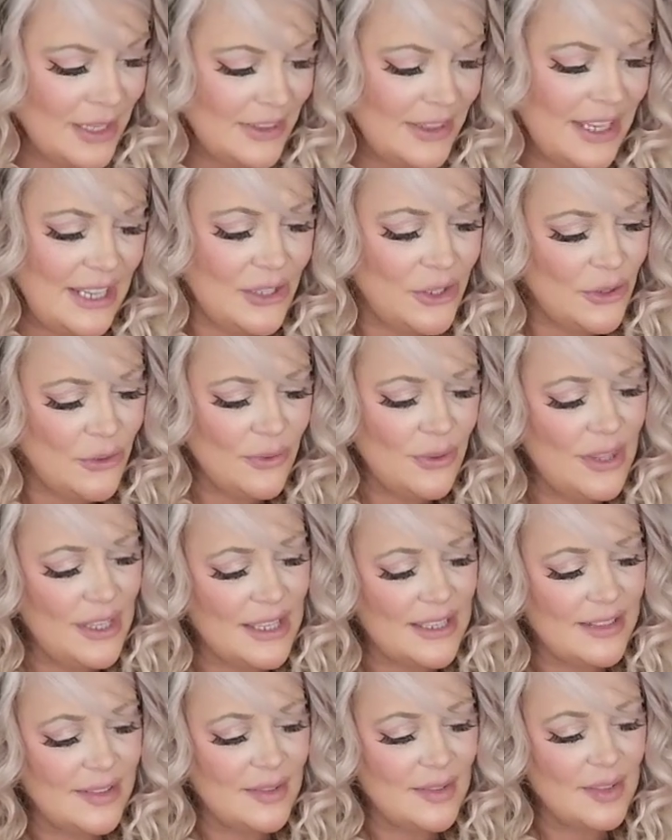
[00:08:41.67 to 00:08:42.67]
They knew
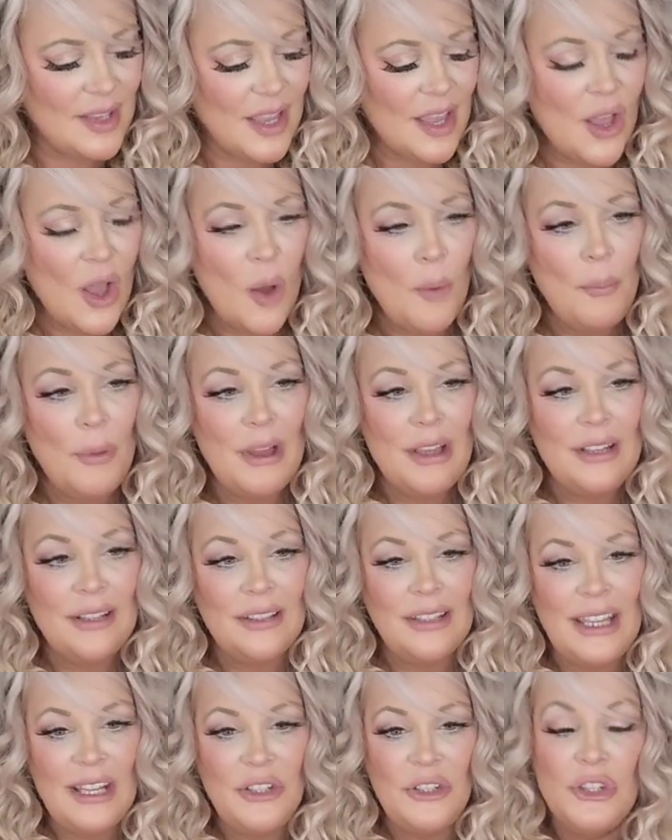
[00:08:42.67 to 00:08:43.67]
this, but
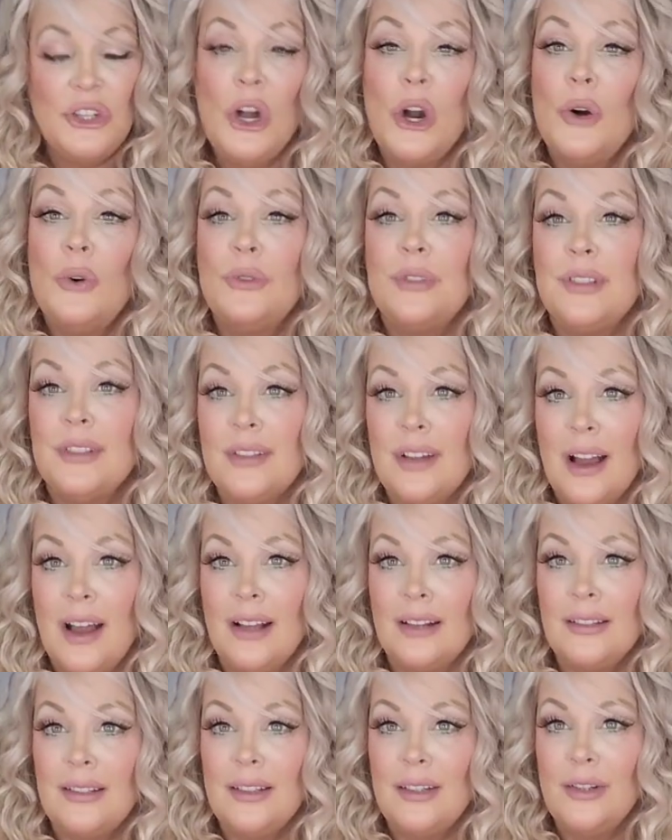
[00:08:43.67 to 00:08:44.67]
they chose
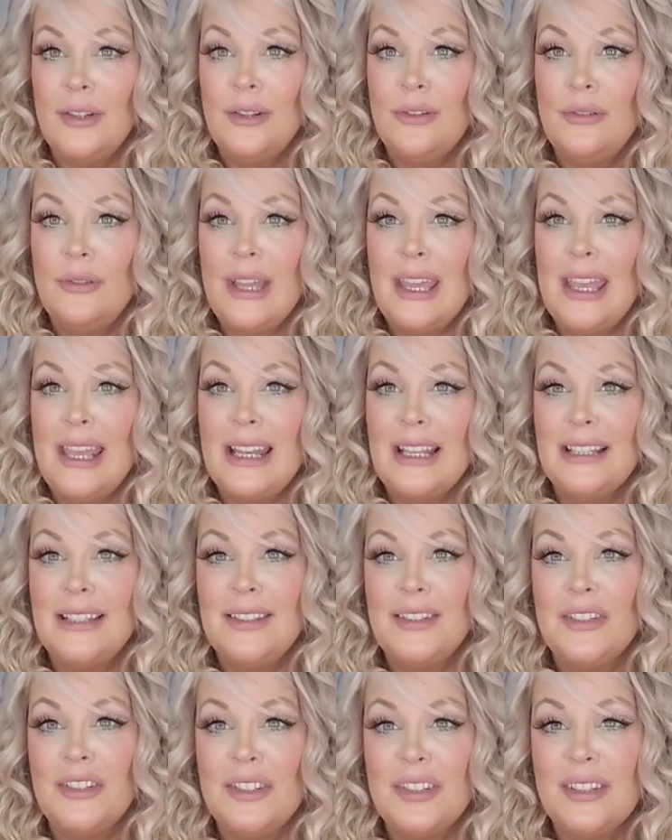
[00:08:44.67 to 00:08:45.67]
not to. And
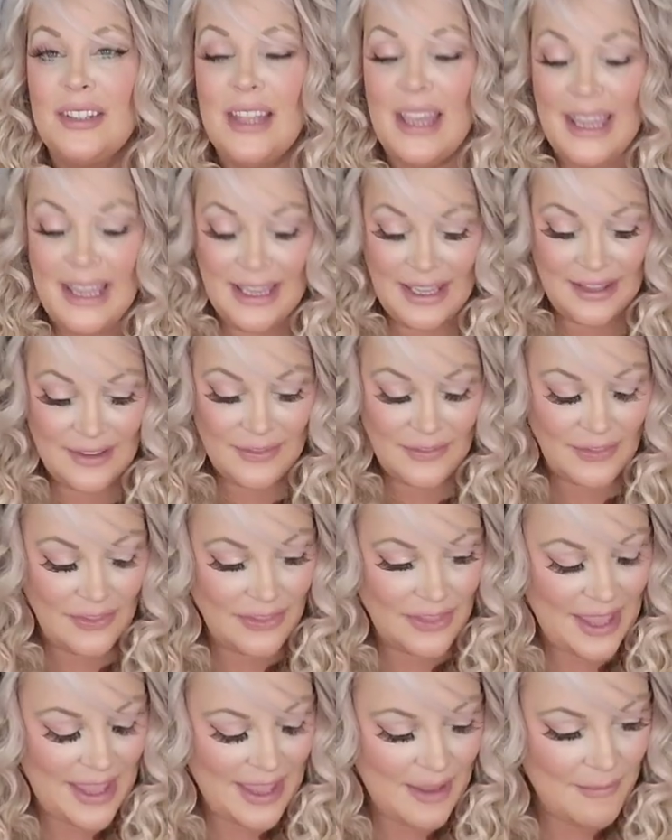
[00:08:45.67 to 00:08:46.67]
it's just like
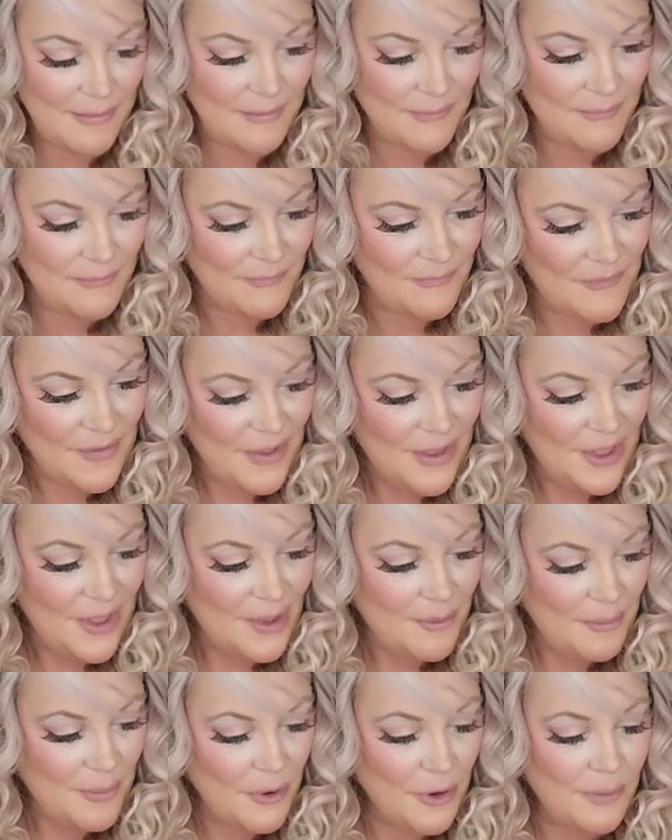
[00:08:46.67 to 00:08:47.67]
they
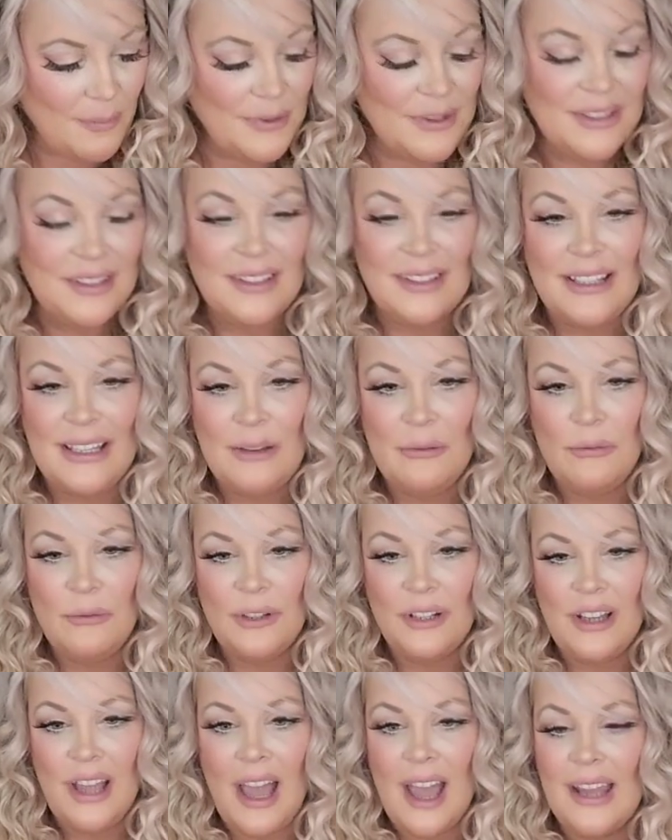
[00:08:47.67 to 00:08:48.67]
purposely
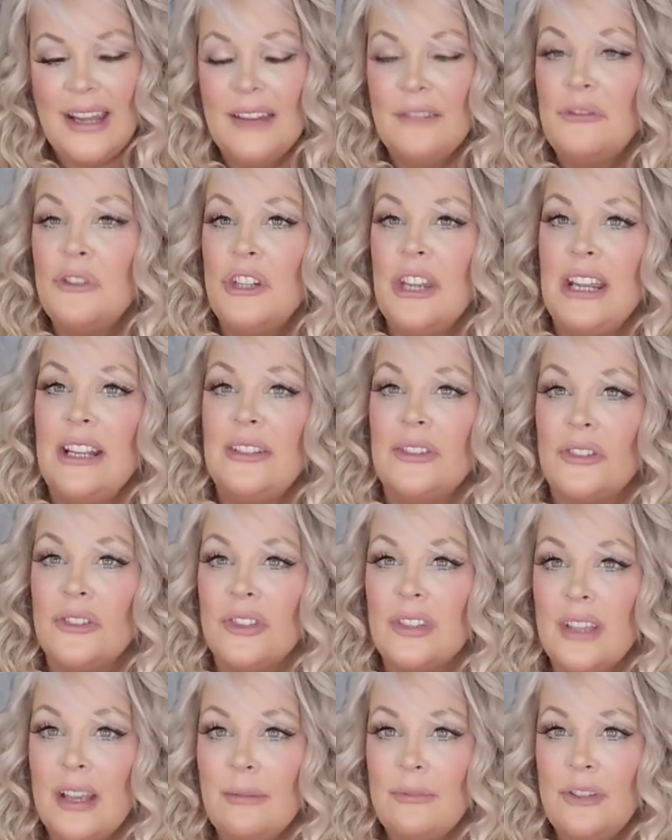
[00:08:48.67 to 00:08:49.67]
would kind of change the
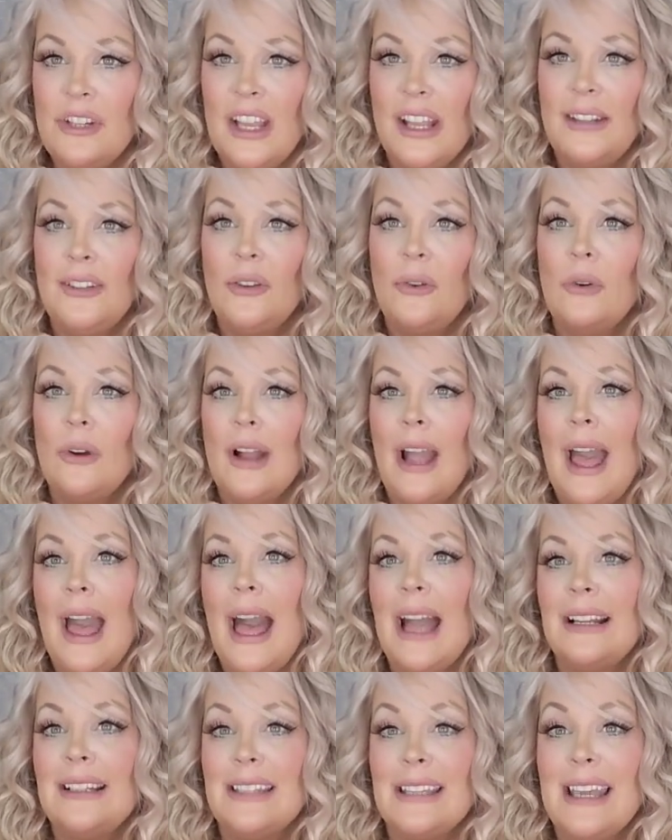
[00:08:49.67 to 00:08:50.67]
subject or
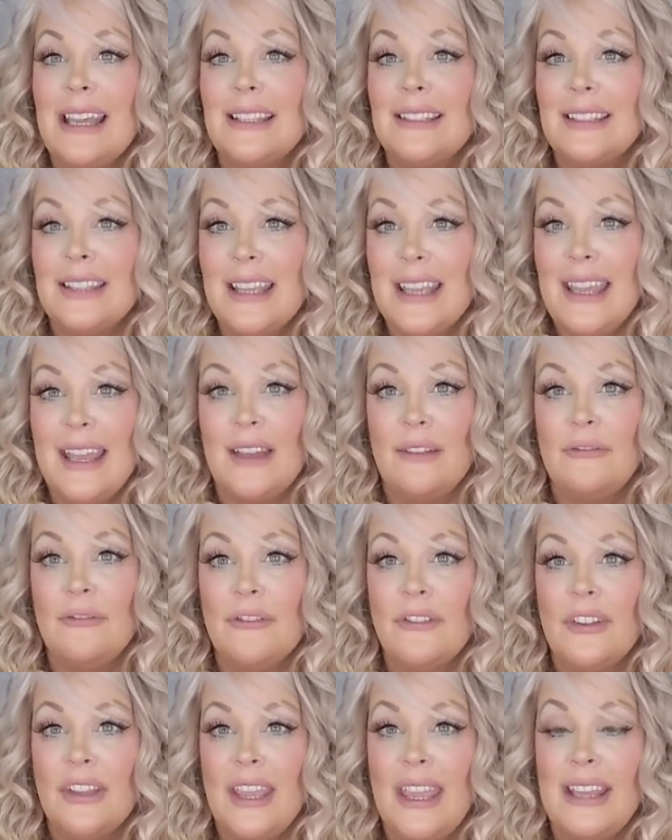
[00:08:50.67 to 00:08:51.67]
act as if
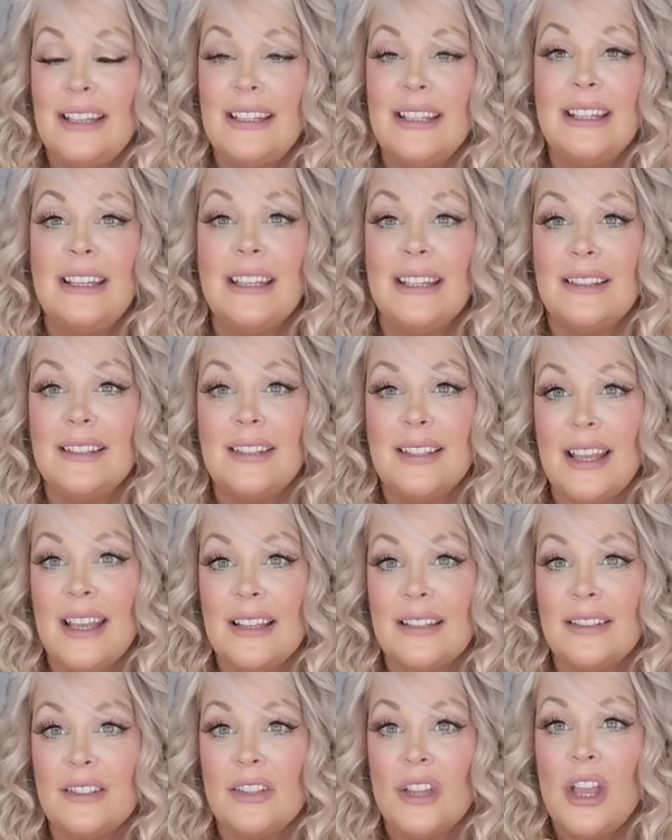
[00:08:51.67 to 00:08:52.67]
it didn't
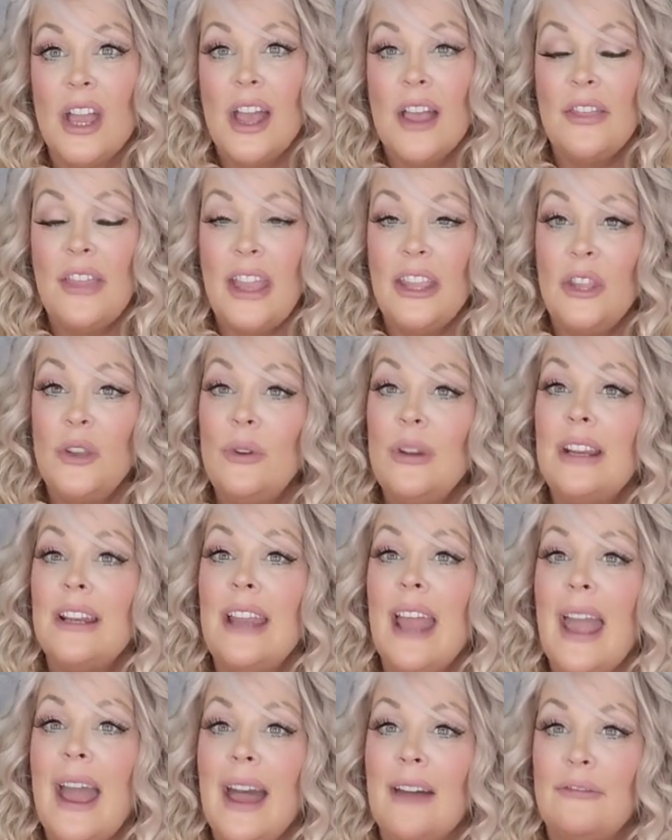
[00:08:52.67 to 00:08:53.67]
exist, that you
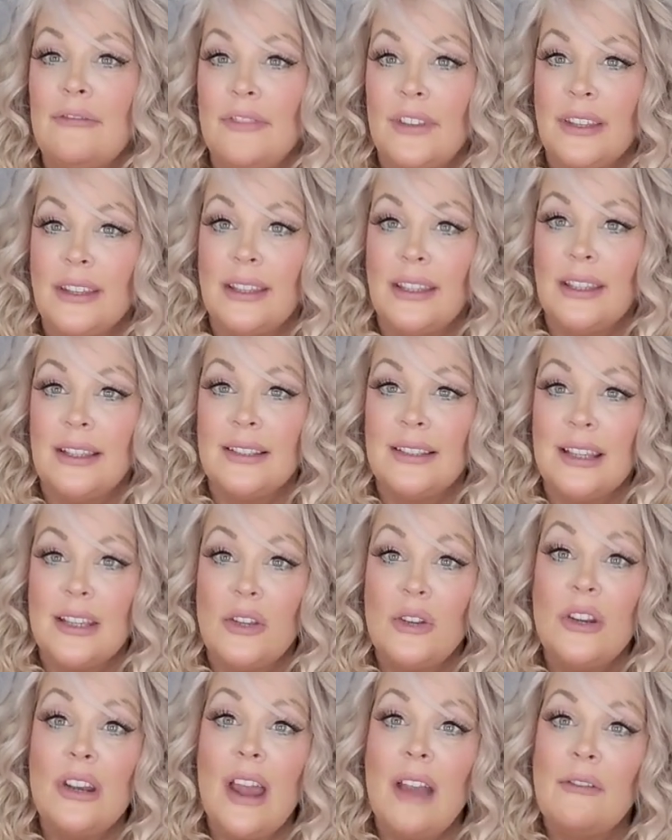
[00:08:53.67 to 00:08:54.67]
didn't have feelings, that
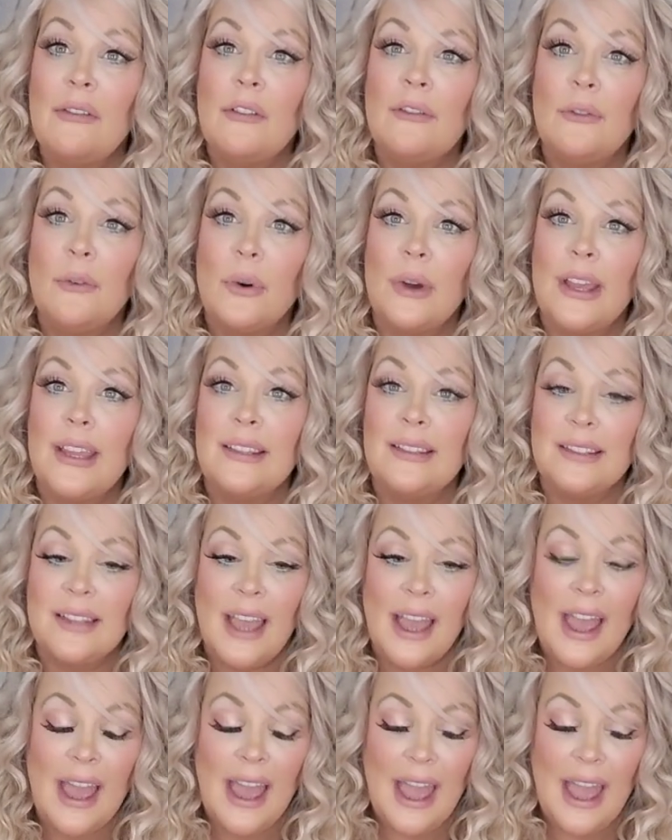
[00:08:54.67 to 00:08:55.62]
you didn't have a voice.